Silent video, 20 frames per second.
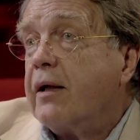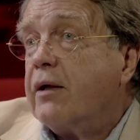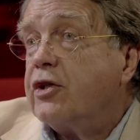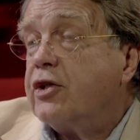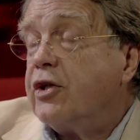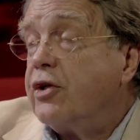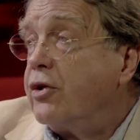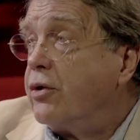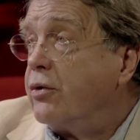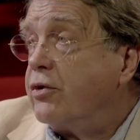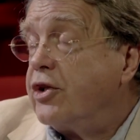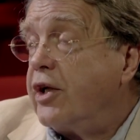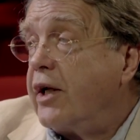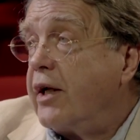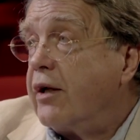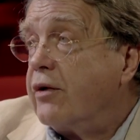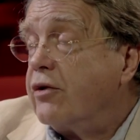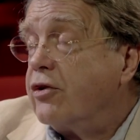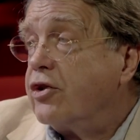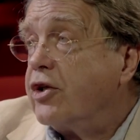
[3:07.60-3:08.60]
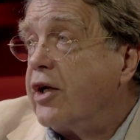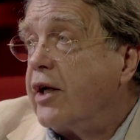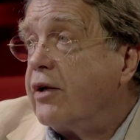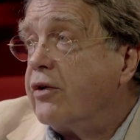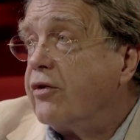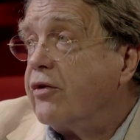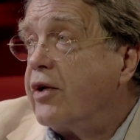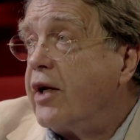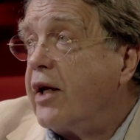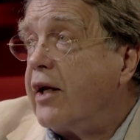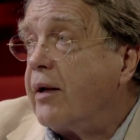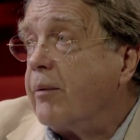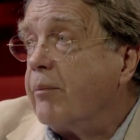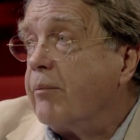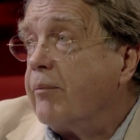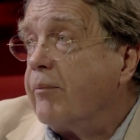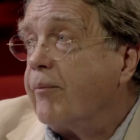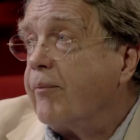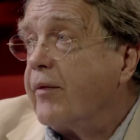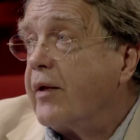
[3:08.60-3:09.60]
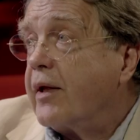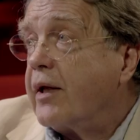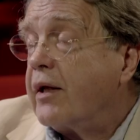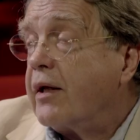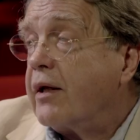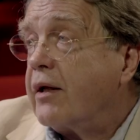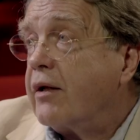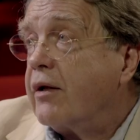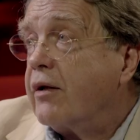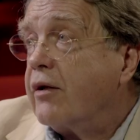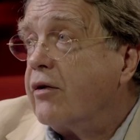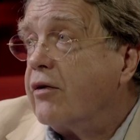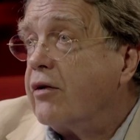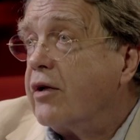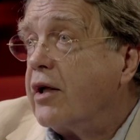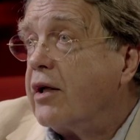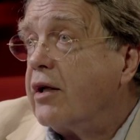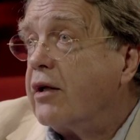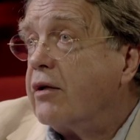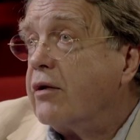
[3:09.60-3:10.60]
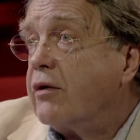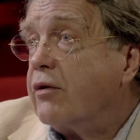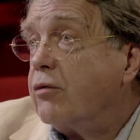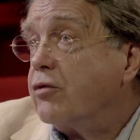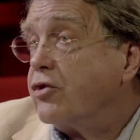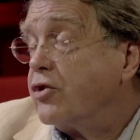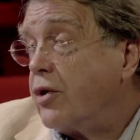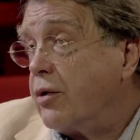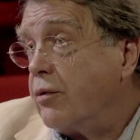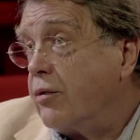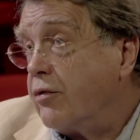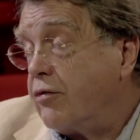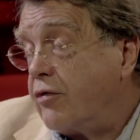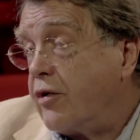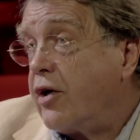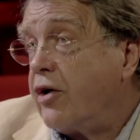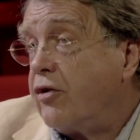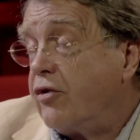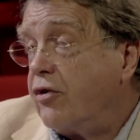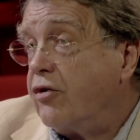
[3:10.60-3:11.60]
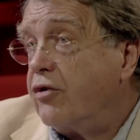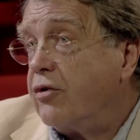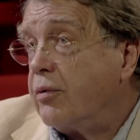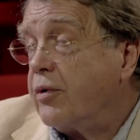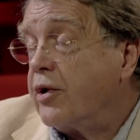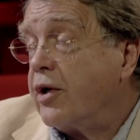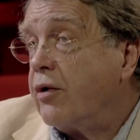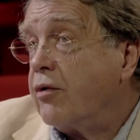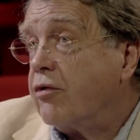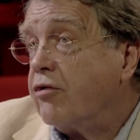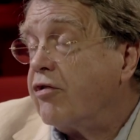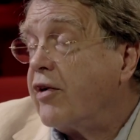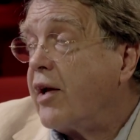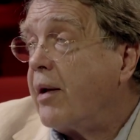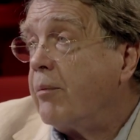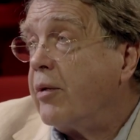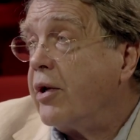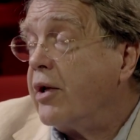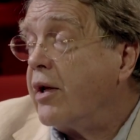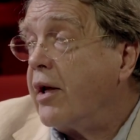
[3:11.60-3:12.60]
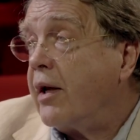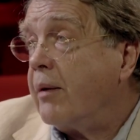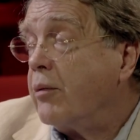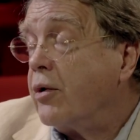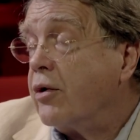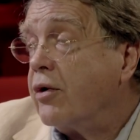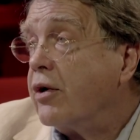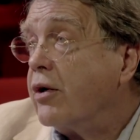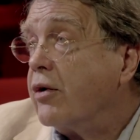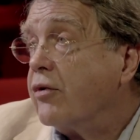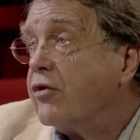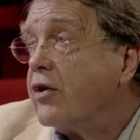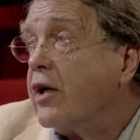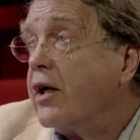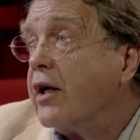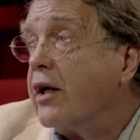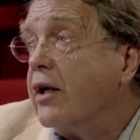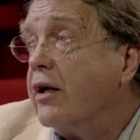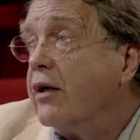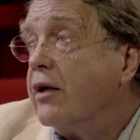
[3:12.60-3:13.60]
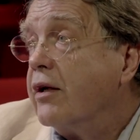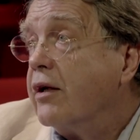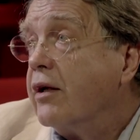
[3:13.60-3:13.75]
She knew she had to change the name and so reverted to an old family name on her side.